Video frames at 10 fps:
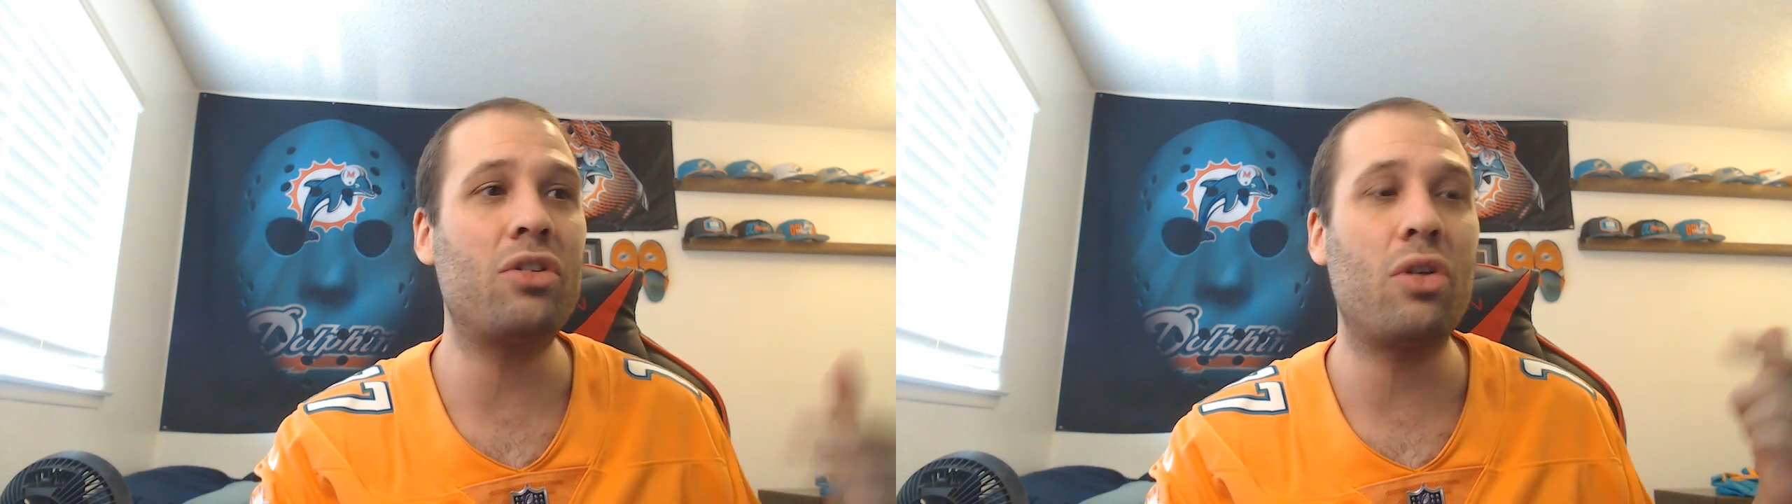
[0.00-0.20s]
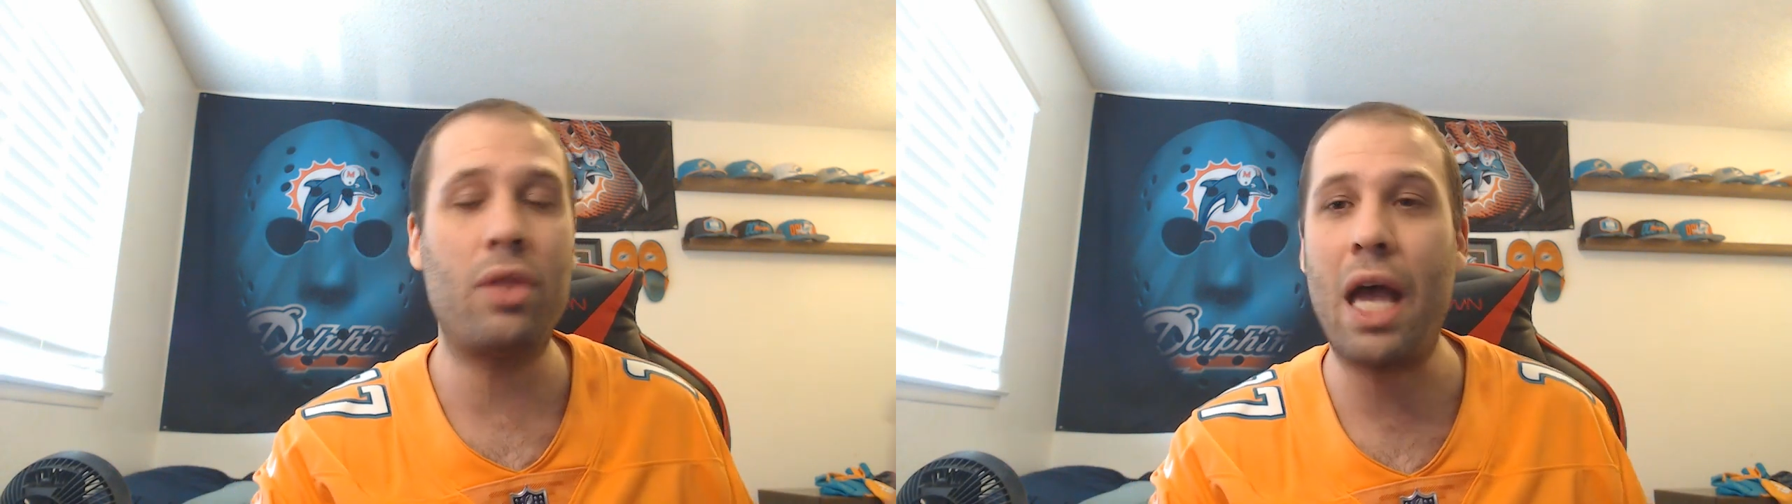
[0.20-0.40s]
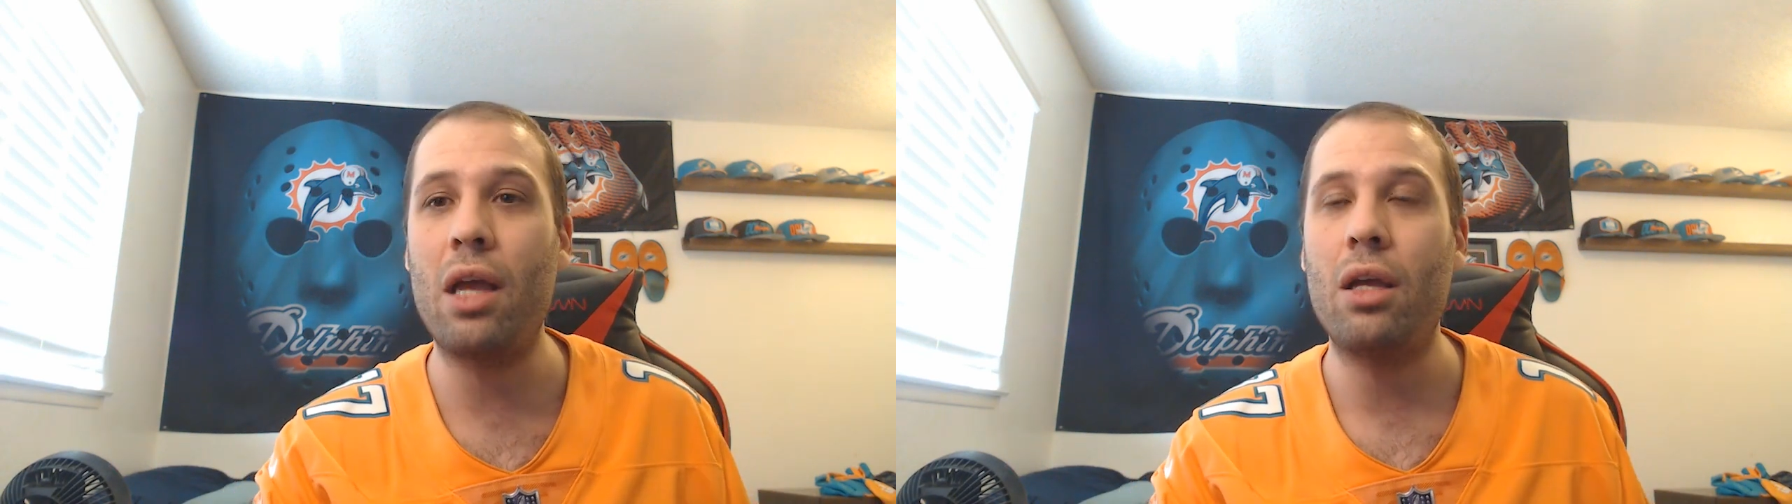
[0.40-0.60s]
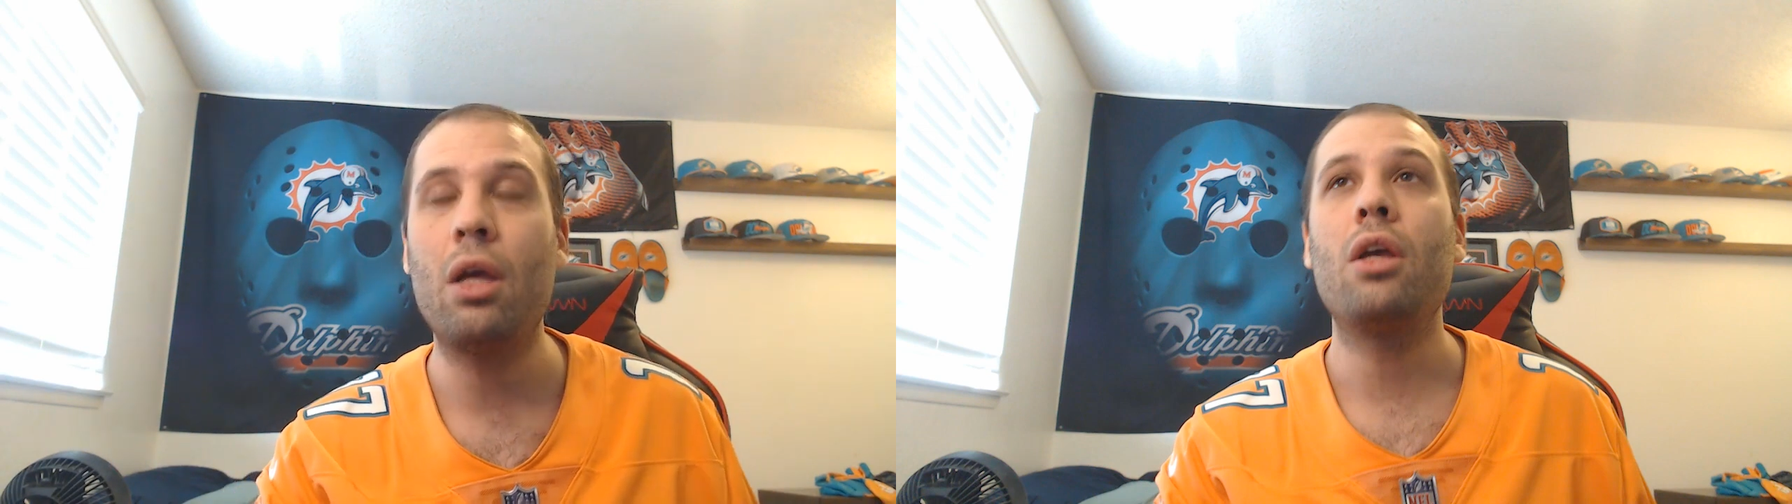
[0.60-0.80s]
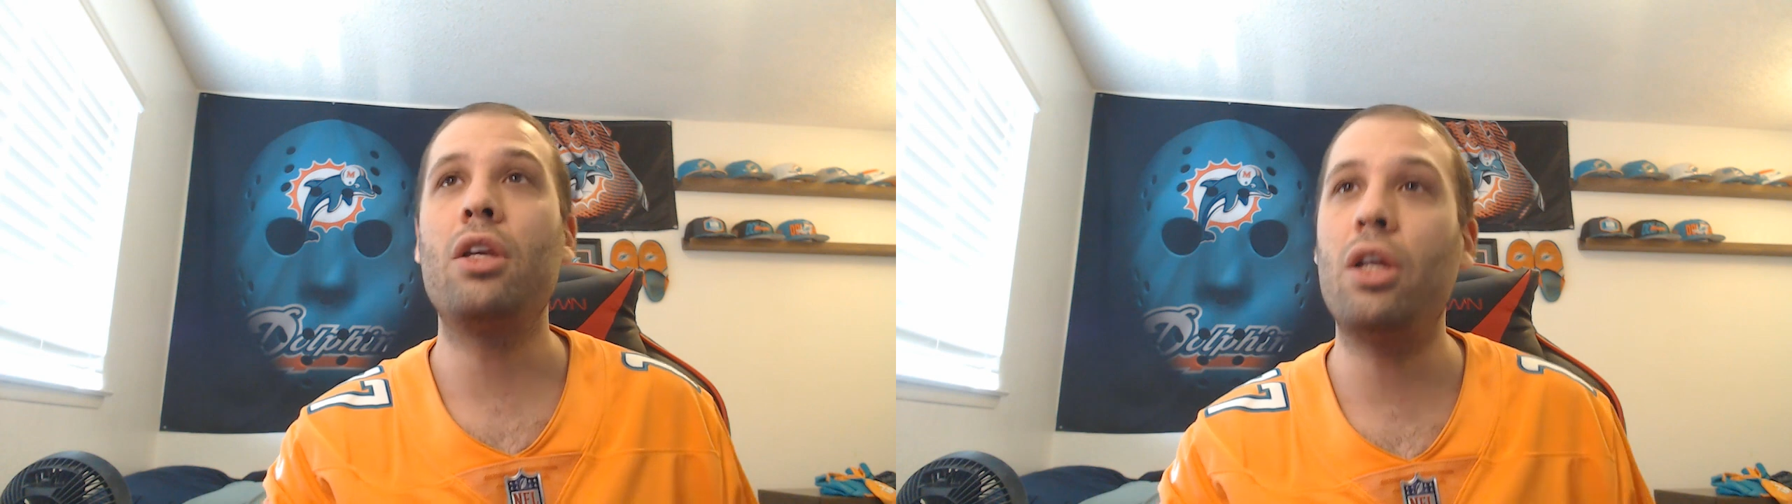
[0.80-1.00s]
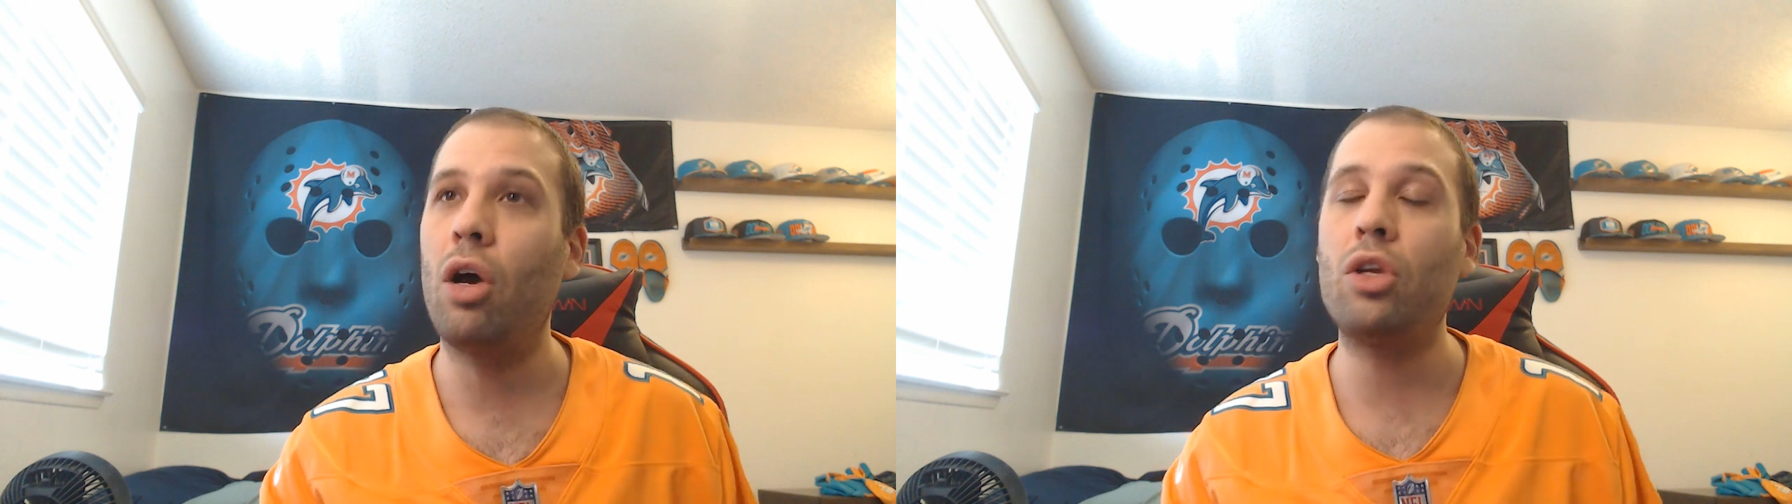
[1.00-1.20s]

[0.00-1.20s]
So that, you know,